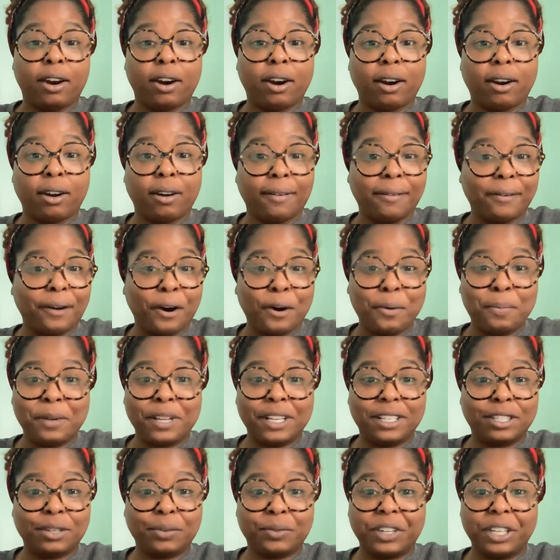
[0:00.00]
and are
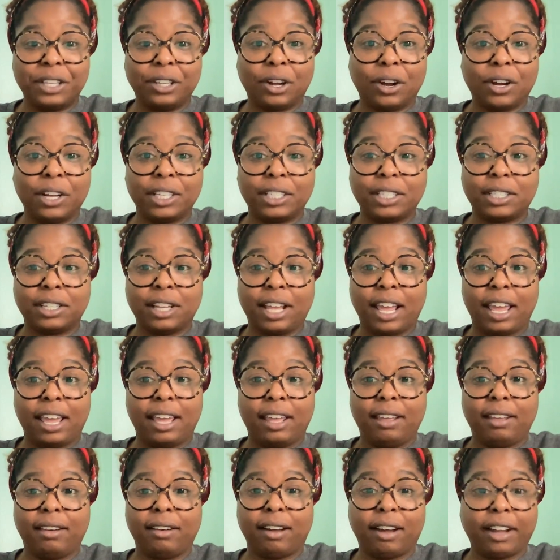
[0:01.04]
hoping to relaunch
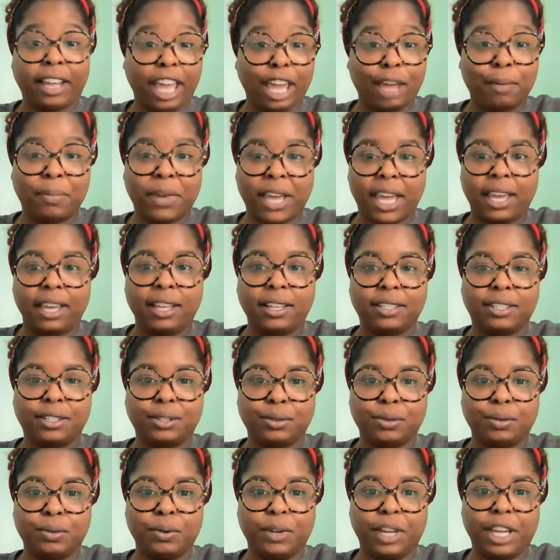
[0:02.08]
a, a, campaign
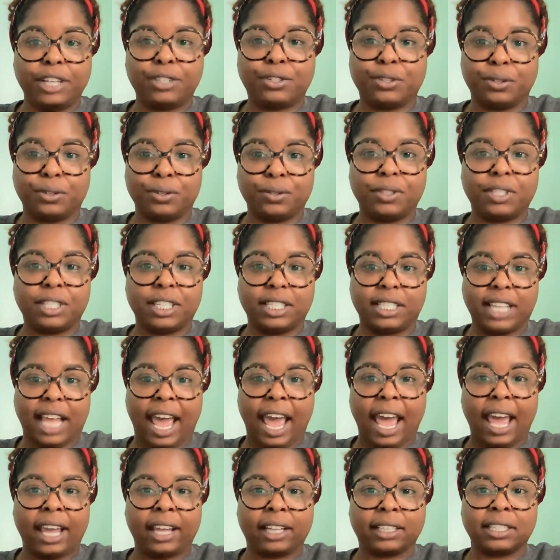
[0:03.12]
to introduce this
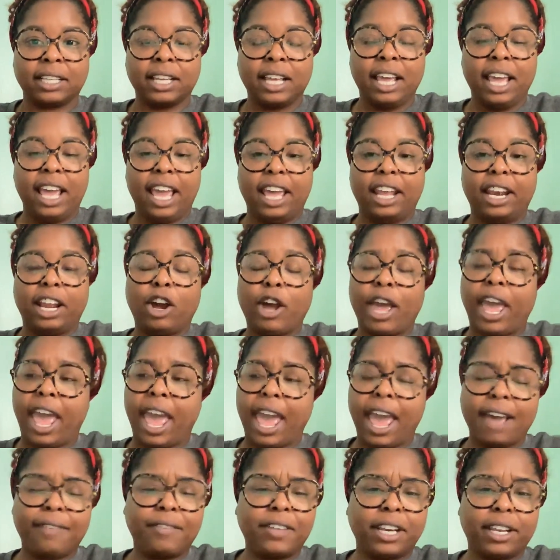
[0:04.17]
act and
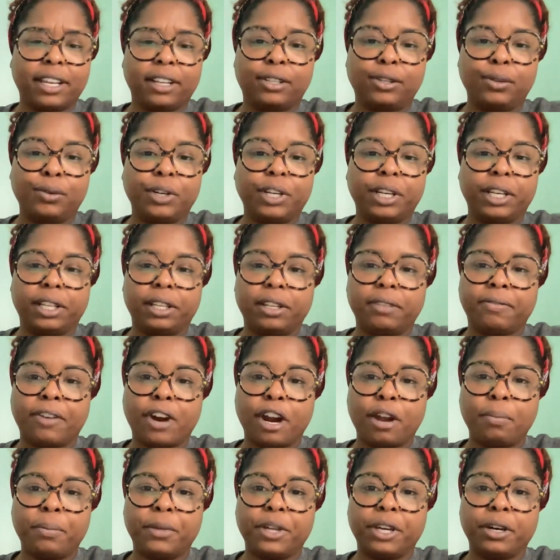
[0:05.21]
have it included in the
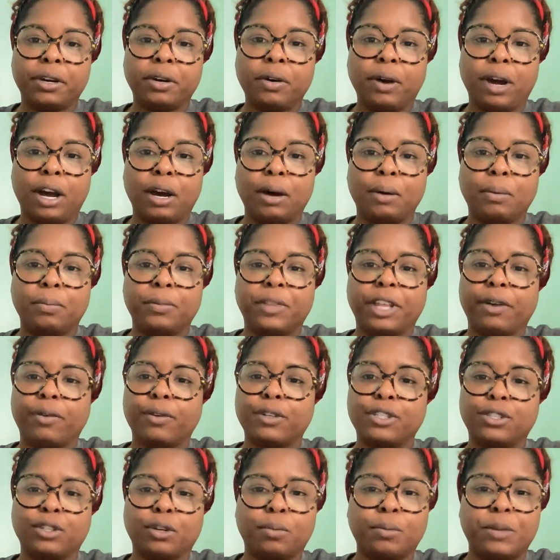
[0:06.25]
Farm Bill. Um, there
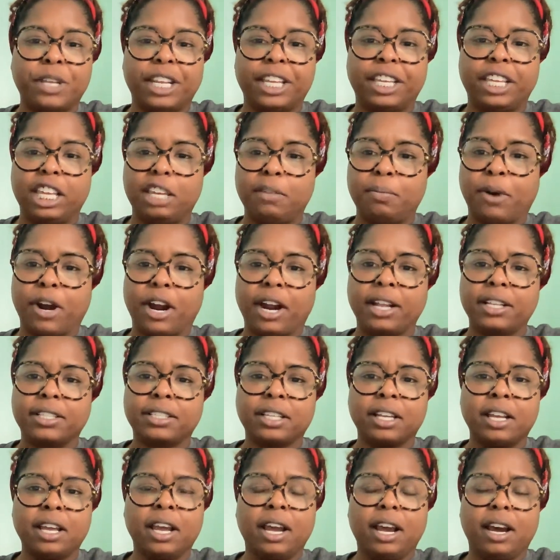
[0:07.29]
were so many key
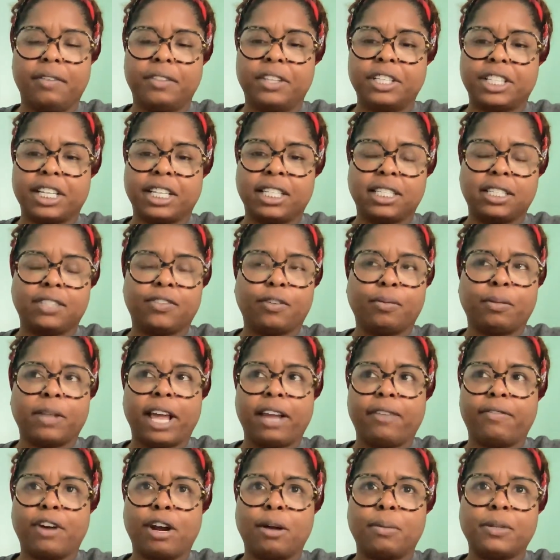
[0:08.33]
parts of the Justice for
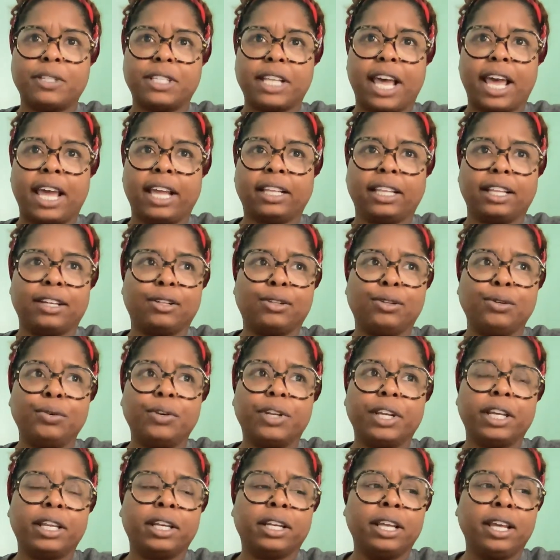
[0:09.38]
Black Farmers Act,
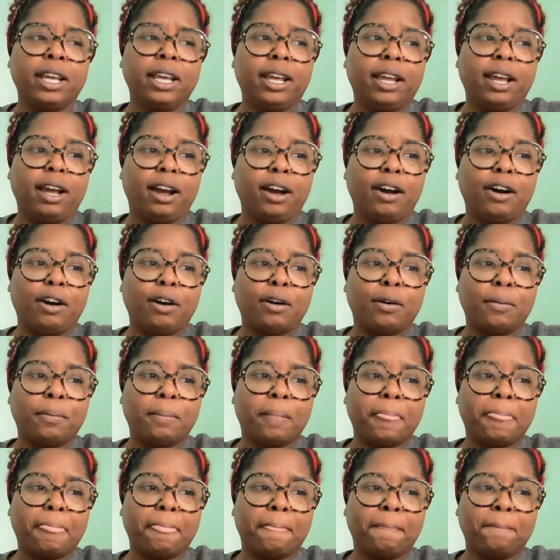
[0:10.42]
including
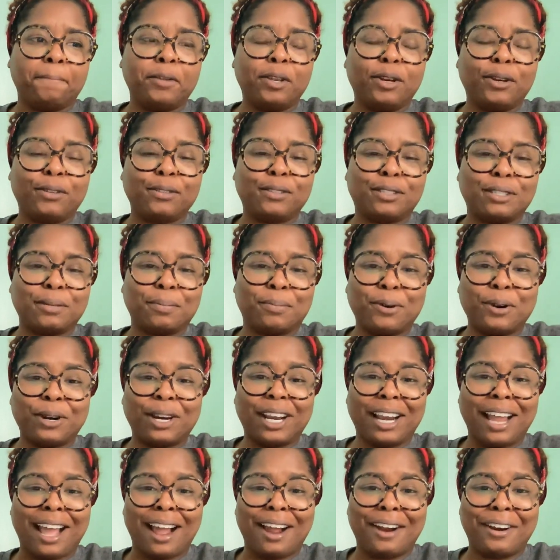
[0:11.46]
um, you know
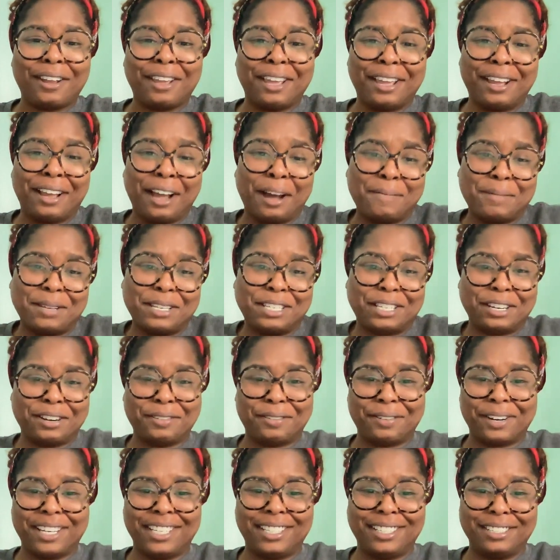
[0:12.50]
supporting our incoming
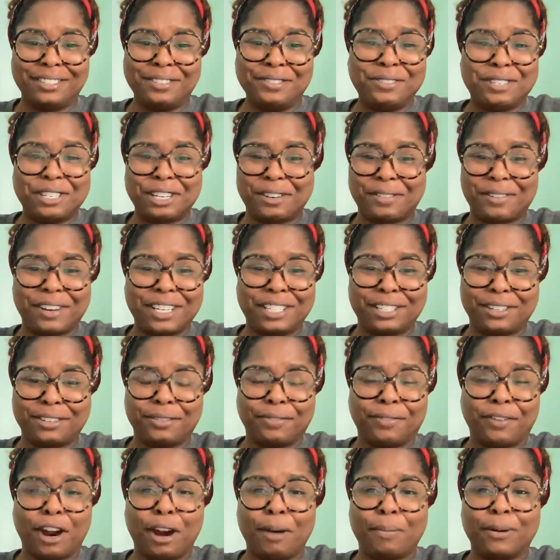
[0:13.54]
generation, new
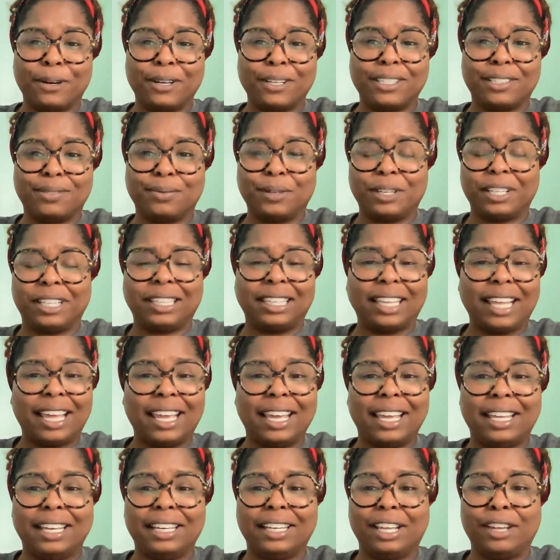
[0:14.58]
generational farmers with
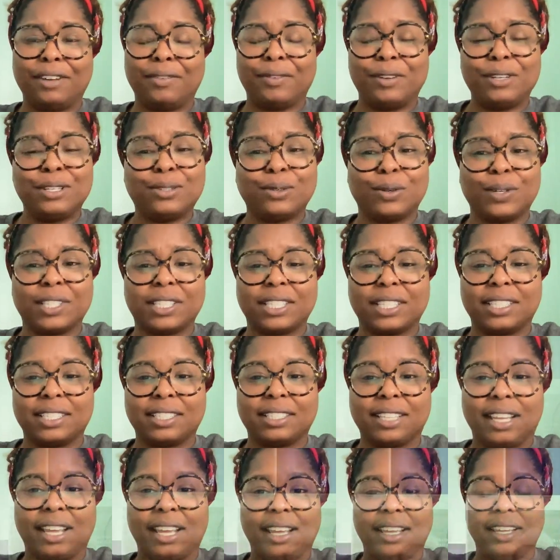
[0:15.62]
land and
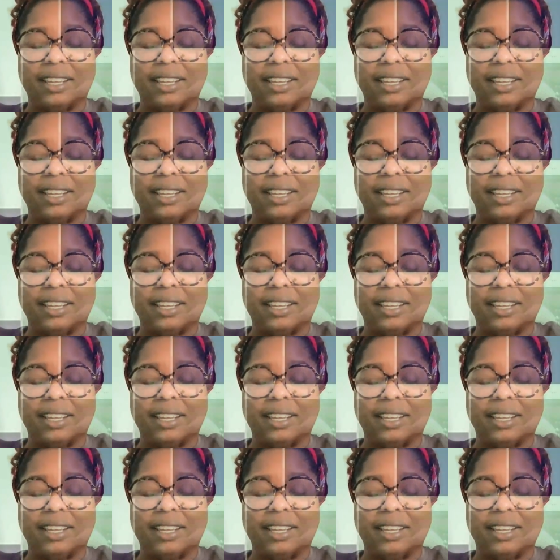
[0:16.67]
resources